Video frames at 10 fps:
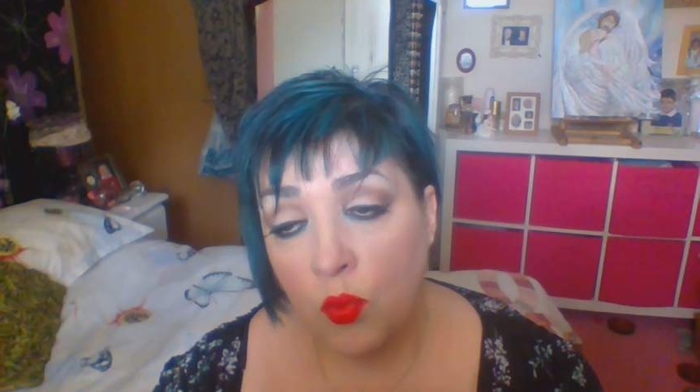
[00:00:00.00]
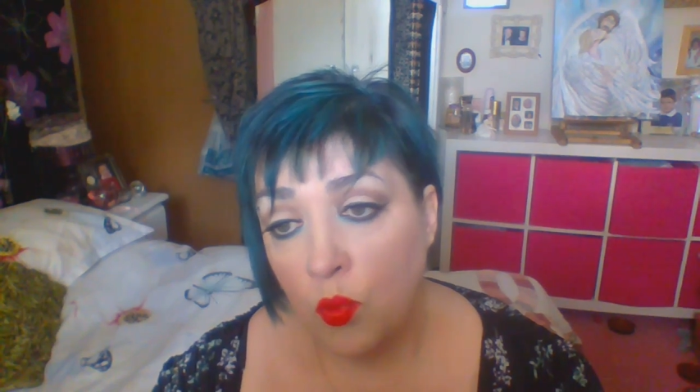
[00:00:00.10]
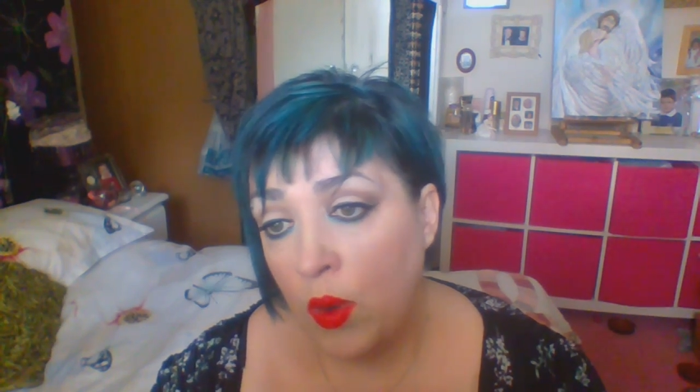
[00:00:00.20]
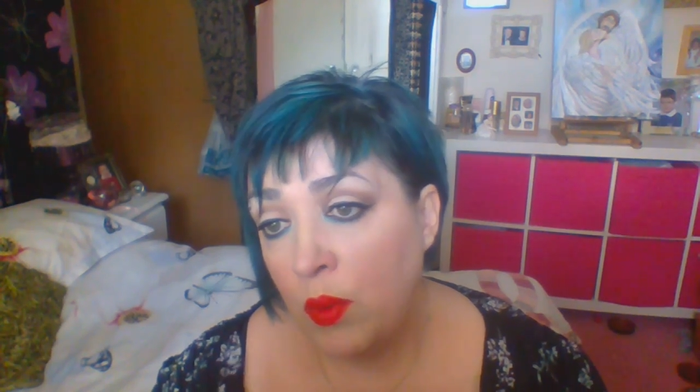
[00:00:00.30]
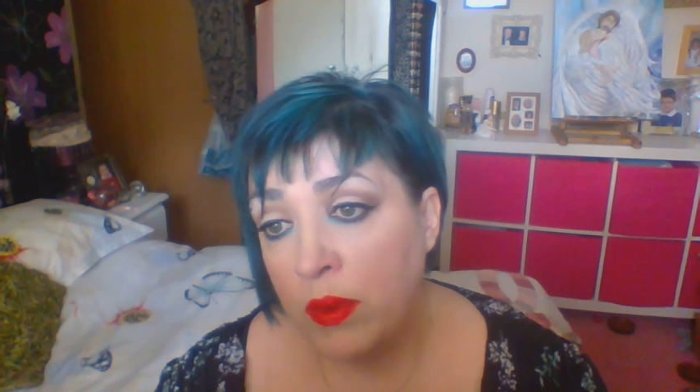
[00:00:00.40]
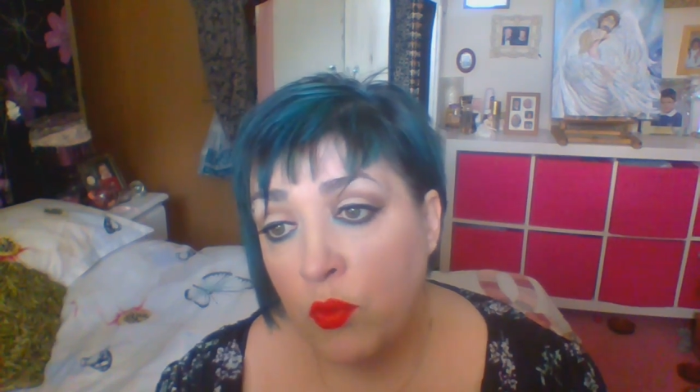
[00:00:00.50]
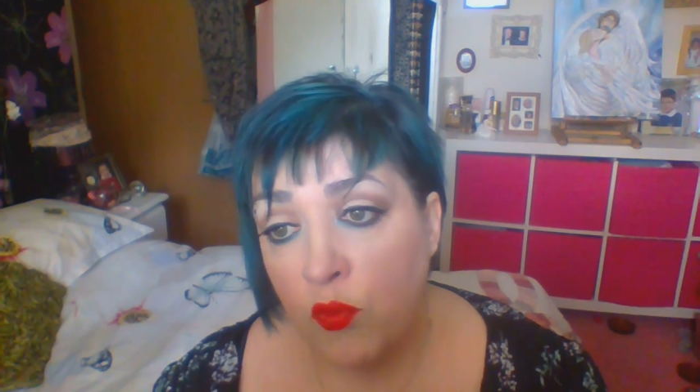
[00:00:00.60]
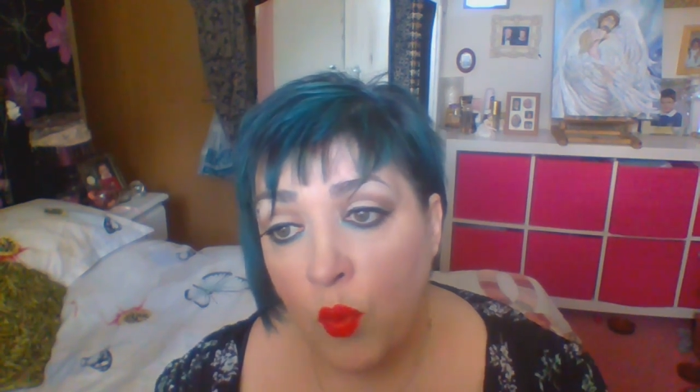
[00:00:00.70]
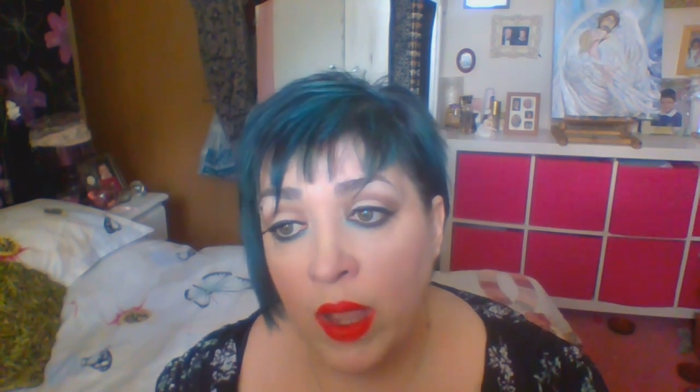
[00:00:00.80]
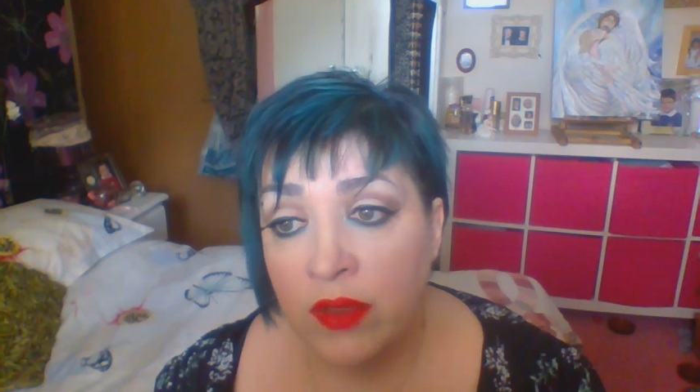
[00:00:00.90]
where we've
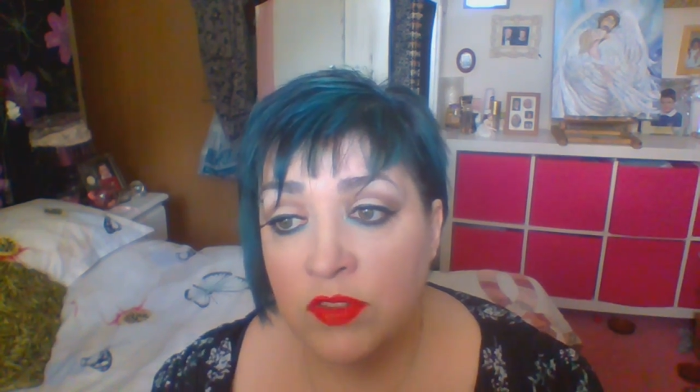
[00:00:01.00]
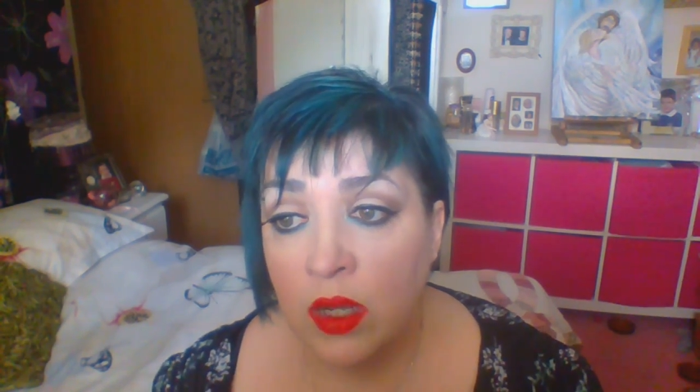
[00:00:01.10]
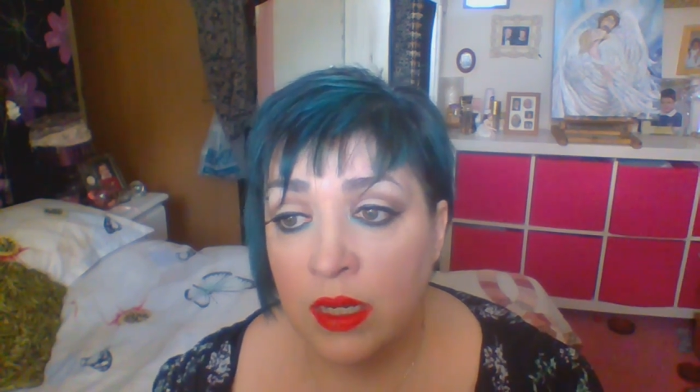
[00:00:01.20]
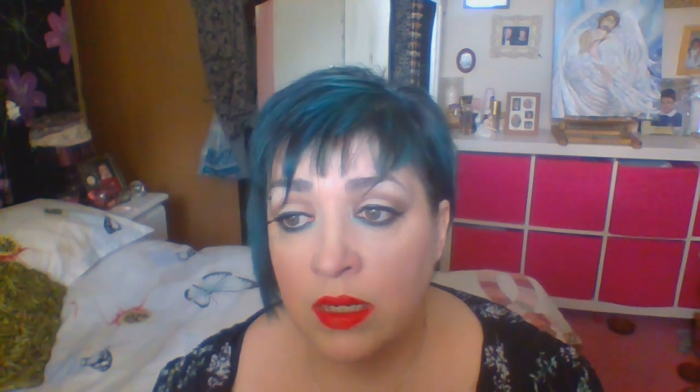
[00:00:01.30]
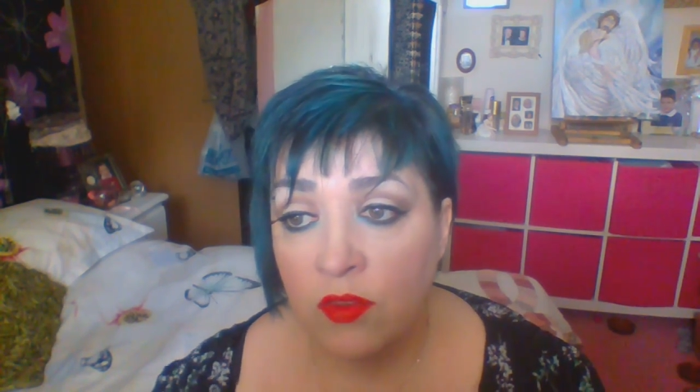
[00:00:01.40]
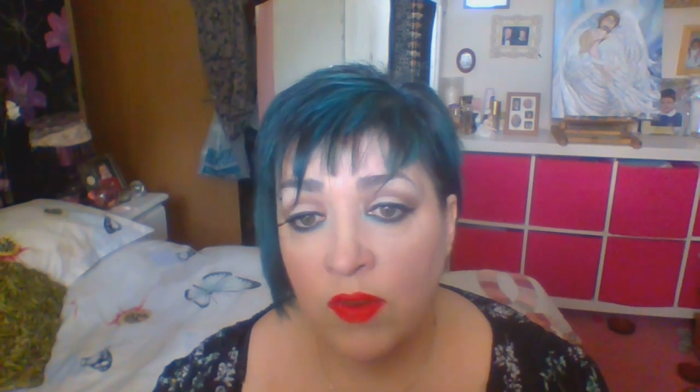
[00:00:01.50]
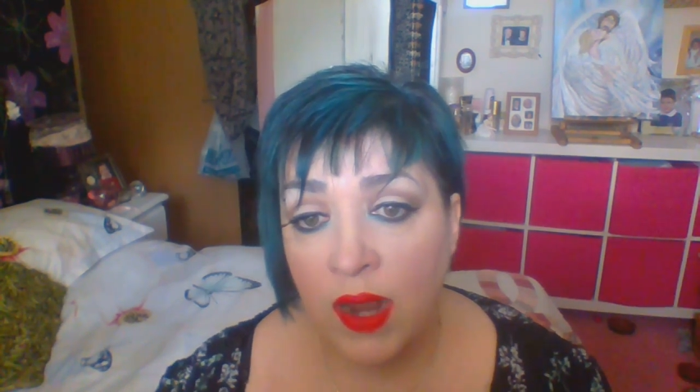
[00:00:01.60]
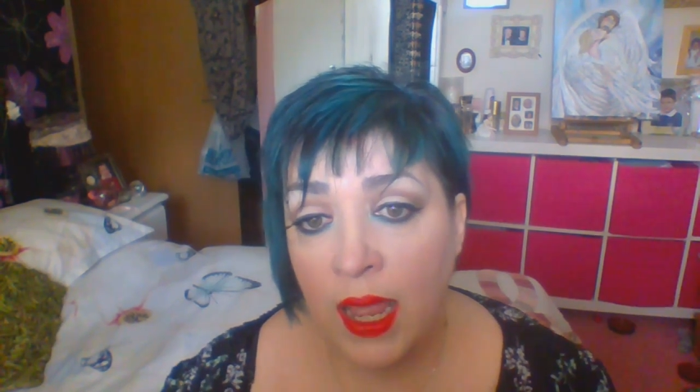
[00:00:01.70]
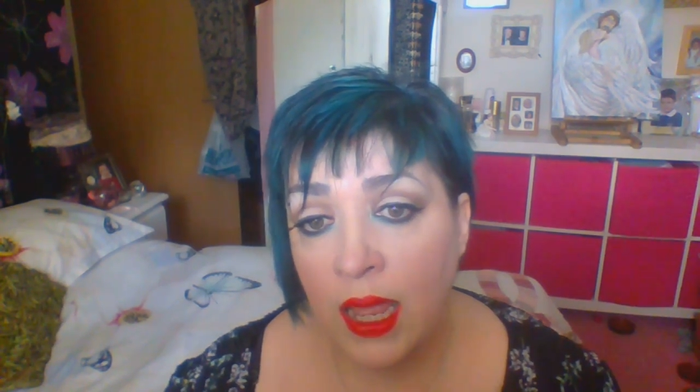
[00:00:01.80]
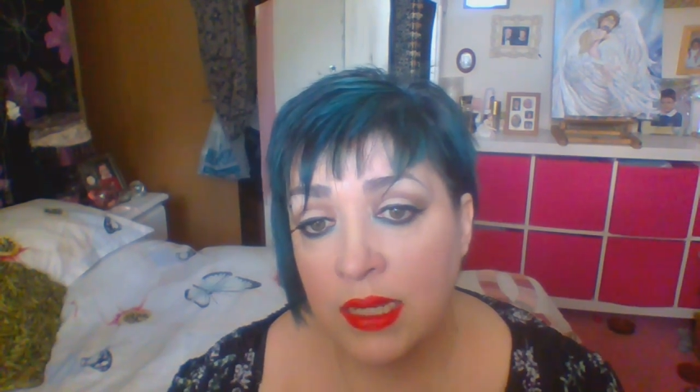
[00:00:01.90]
waved our little
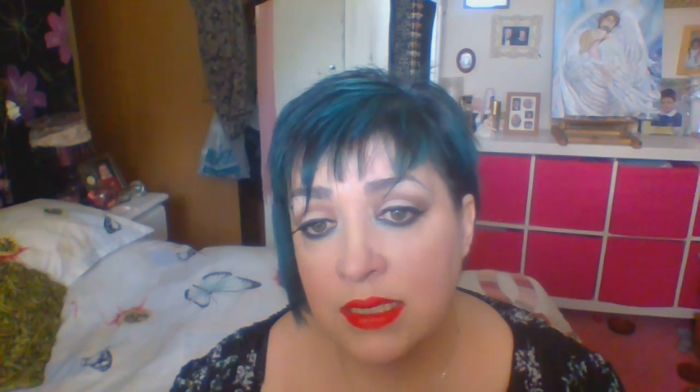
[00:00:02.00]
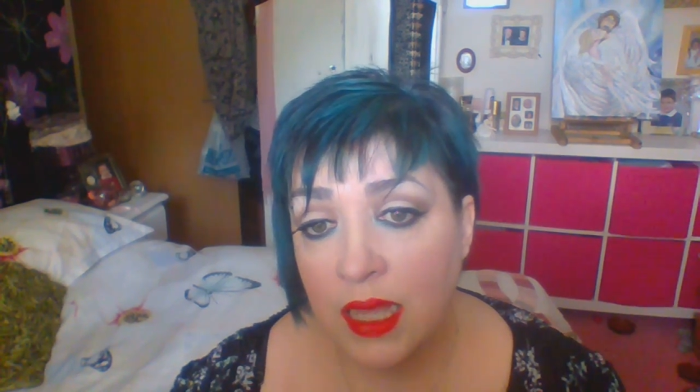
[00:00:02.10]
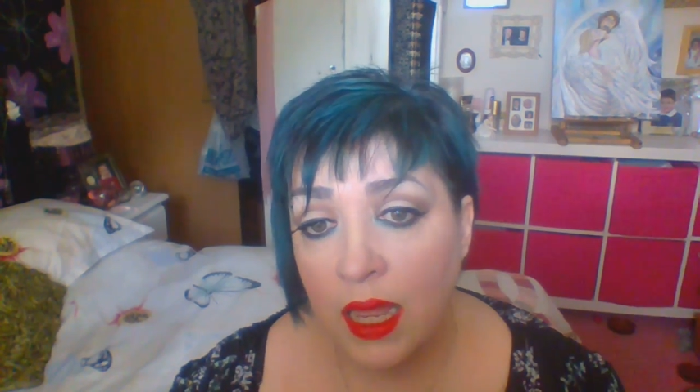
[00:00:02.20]
flags